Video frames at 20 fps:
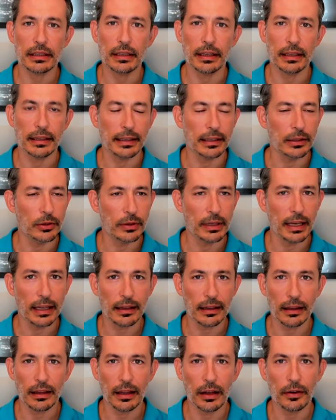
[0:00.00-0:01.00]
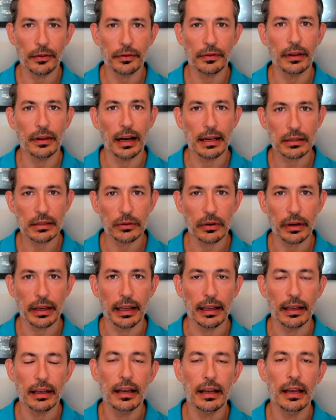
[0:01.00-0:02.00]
and you get a lot of nice looking